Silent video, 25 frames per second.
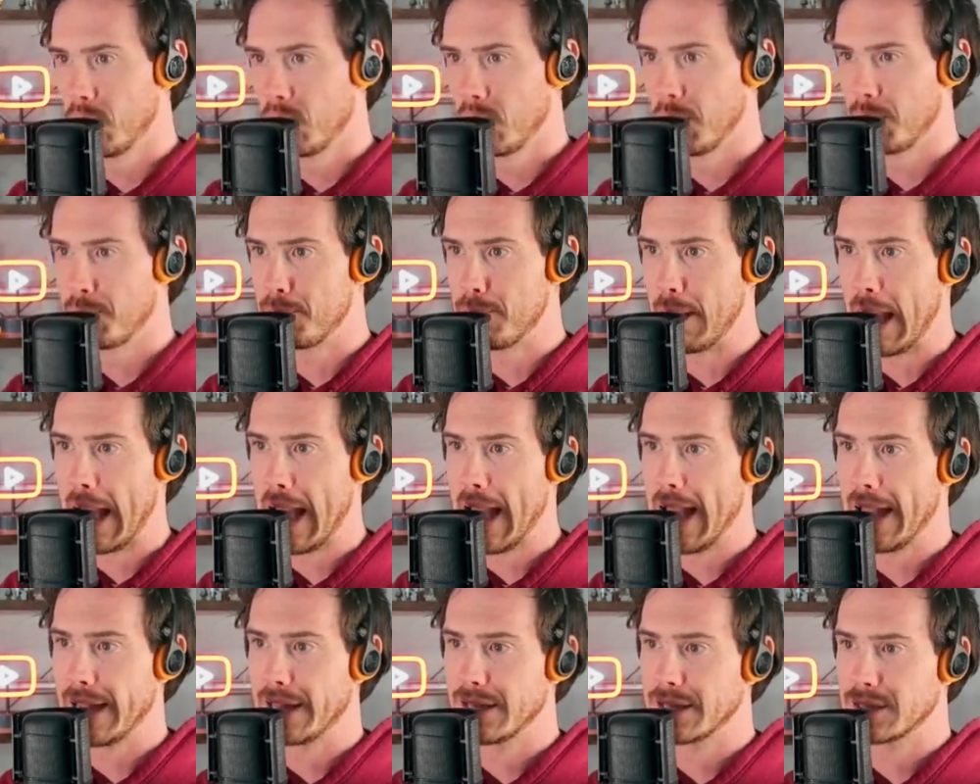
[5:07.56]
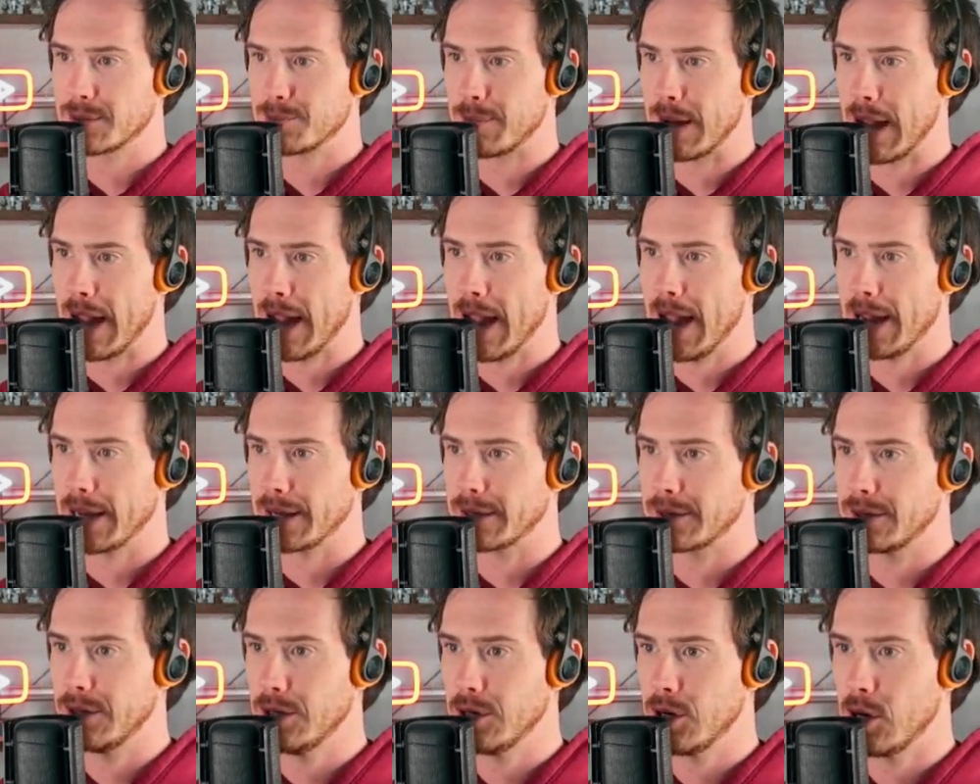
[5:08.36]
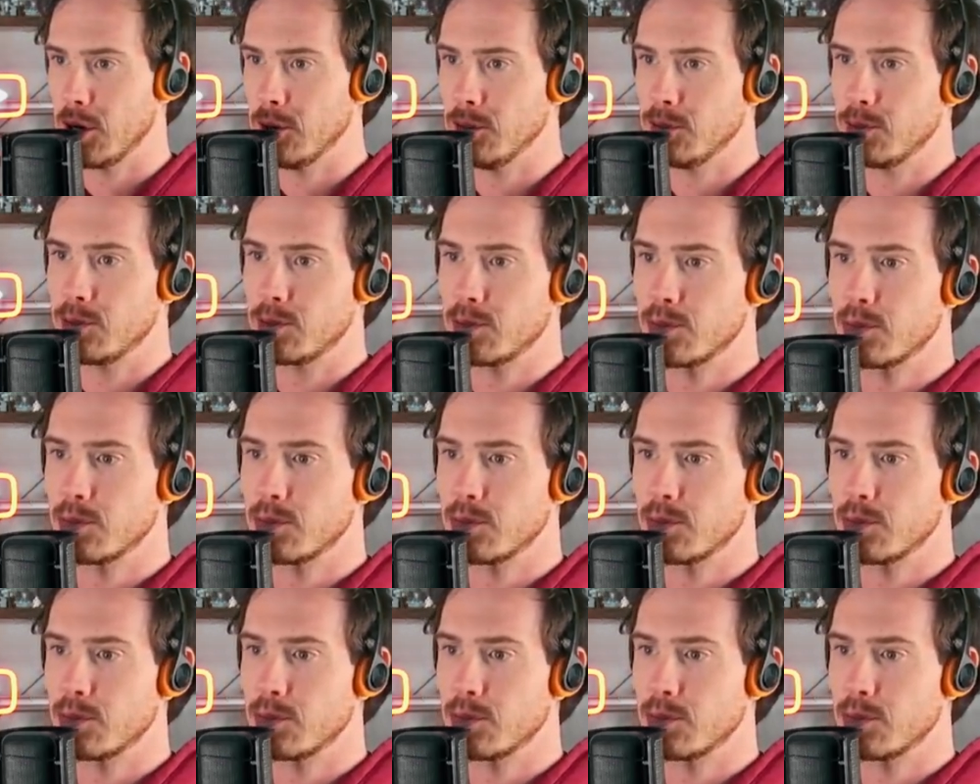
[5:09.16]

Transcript: The bag is back, you know,